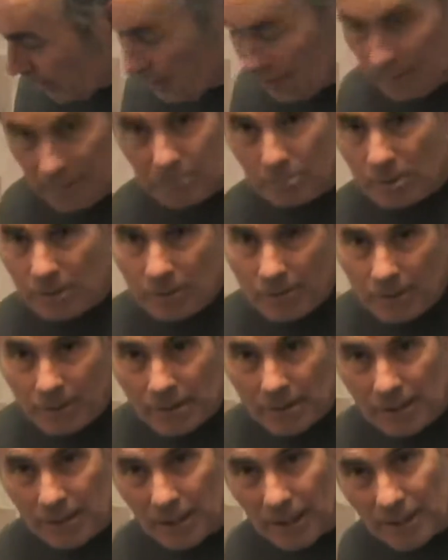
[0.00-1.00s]
It's
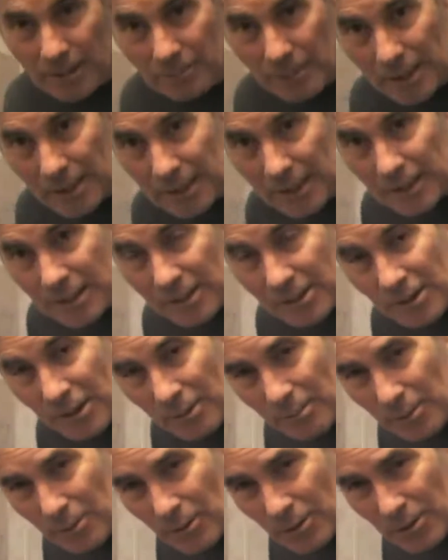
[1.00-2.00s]
PVC. I can make any
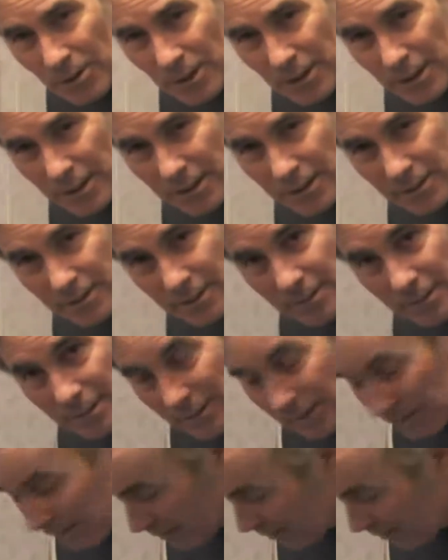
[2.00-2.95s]
number of these, and